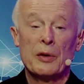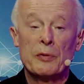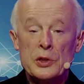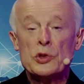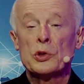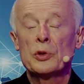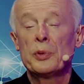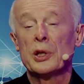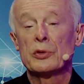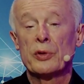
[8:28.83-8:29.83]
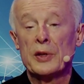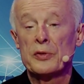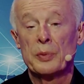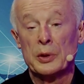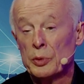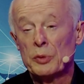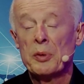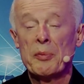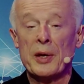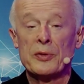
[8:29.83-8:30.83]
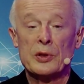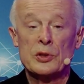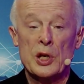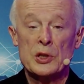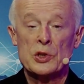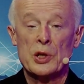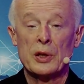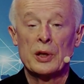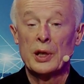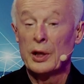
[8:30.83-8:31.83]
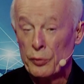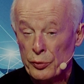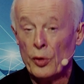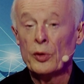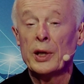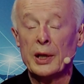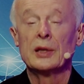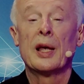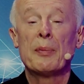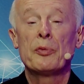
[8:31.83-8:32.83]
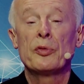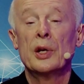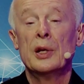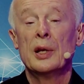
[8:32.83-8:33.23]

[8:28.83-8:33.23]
And this should be addressed, that would be my suggestion, in full, in depth,